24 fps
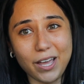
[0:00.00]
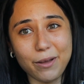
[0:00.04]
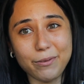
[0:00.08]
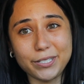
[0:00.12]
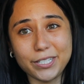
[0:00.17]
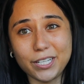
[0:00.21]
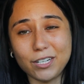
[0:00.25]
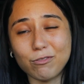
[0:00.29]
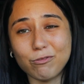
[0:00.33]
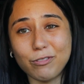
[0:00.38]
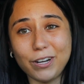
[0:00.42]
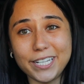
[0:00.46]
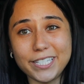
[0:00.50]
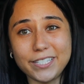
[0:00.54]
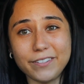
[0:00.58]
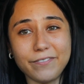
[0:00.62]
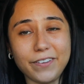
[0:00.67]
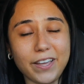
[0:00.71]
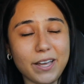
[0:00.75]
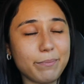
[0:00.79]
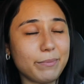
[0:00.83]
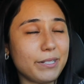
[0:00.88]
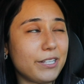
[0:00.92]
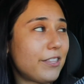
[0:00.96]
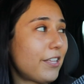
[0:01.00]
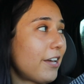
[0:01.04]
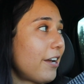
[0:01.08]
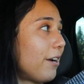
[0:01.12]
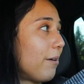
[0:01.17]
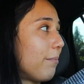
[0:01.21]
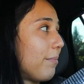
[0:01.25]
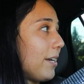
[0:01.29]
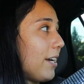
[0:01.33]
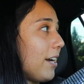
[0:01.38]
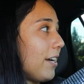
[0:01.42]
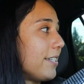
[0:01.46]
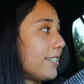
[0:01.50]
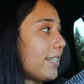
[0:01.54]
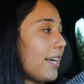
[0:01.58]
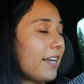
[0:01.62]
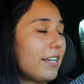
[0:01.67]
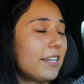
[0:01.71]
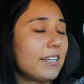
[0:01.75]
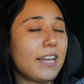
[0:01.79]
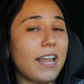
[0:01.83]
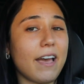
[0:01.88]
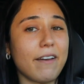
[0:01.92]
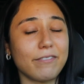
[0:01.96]
I was gonna raise a family there because
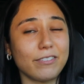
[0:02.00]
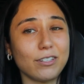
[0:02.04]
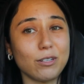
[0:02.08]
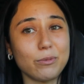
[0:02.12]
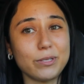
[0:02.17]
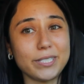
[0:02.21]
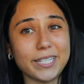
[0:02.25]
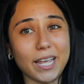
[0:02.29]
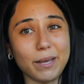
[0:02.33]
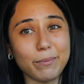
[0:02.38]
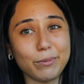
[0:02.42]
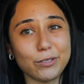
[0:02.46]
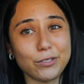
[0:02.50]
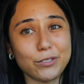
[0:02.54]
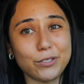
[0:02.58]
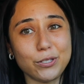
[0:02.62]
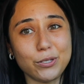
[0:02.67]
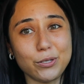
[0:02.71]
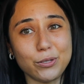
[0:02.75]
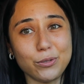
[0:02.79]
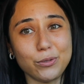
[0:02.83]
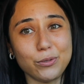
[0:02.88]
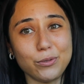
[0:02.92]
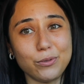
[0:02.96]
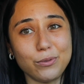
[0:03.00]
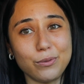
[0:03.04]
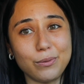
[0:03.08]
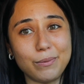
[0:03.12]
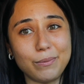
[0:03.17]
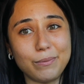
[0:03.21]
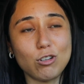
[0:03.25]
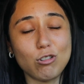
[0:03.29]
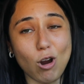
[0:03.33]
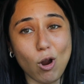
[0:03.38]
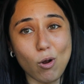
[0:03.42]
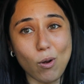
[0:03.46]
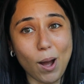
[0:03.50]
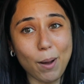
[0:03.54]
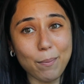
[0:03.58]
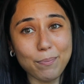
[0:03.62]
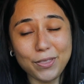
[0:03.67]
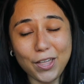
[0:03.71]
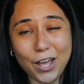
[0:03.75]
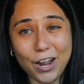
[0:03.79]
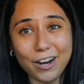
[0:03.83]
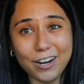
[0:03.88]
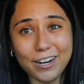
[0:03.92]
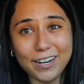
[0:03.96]
I never was able to grow
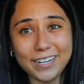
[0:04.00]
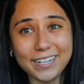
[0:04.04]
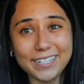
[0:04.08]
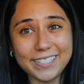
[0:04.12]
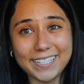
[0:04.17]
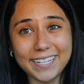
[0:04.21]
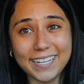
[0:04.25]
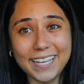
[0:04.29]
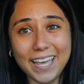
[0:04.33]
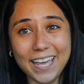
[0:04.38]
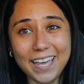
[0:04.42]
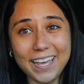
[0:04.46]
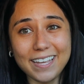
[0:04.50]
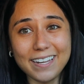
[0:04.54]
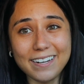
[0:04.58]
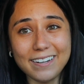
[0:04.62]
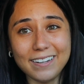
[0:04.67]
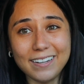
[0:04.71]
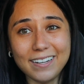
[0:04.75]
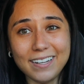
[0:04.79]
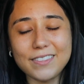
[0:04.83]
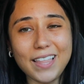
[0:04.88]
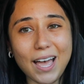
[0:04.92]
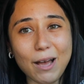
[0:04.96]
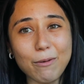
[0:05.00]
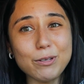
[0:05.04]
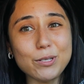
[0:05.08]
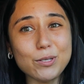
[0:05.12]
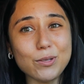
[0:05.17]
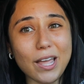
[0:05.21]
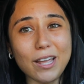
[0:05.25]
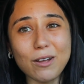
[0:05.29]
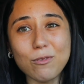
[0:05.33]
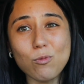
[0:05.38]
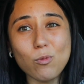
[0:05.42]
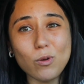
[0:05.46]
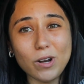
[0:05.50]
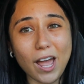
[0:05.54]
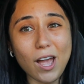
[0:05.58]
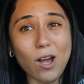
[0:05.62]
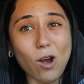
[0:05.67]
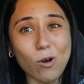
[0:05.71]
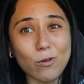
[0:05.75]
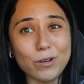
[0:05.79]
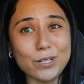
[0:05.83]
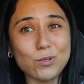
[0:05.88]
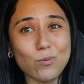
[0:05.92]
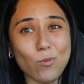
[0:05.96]
up there as a kid. And that was like what I
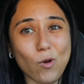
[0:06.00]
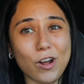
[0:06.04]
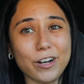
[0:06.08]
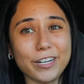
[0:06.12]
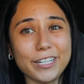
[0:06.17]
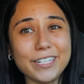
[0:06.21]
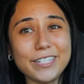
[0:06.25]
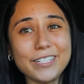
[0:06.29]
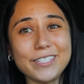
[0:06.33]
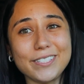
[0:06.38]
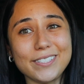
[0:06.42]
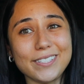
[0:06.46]
always wanted.